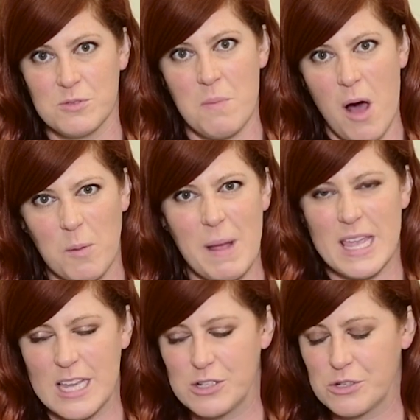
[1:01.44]

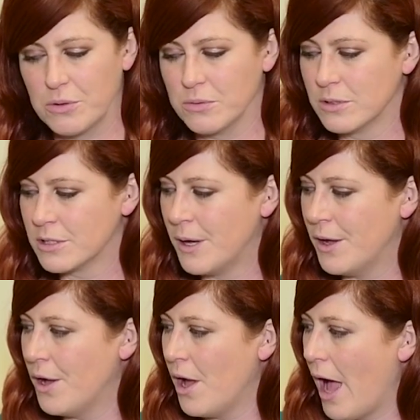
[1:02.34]
mark-making tools.
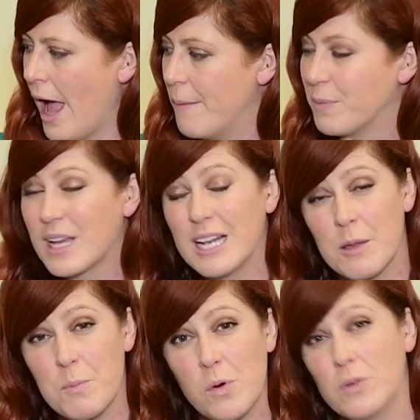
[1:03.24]

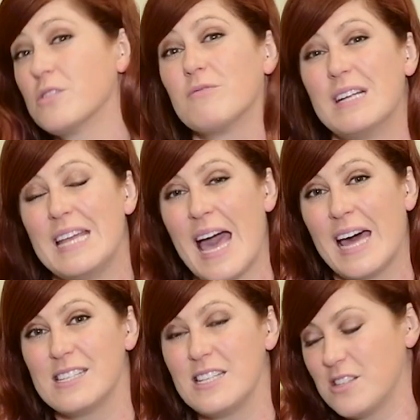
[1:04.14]
Clipboards are really
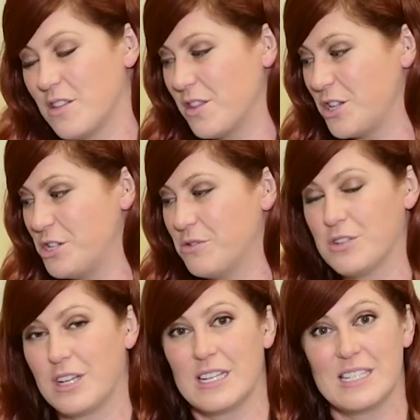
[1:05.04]
handy so that the
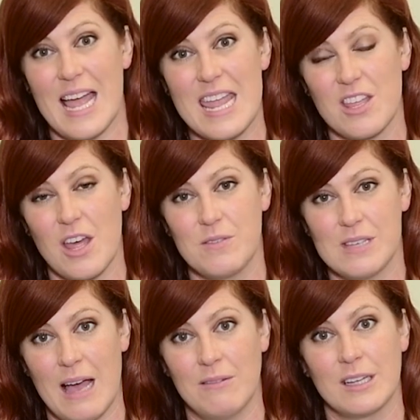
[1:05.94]
children can take those out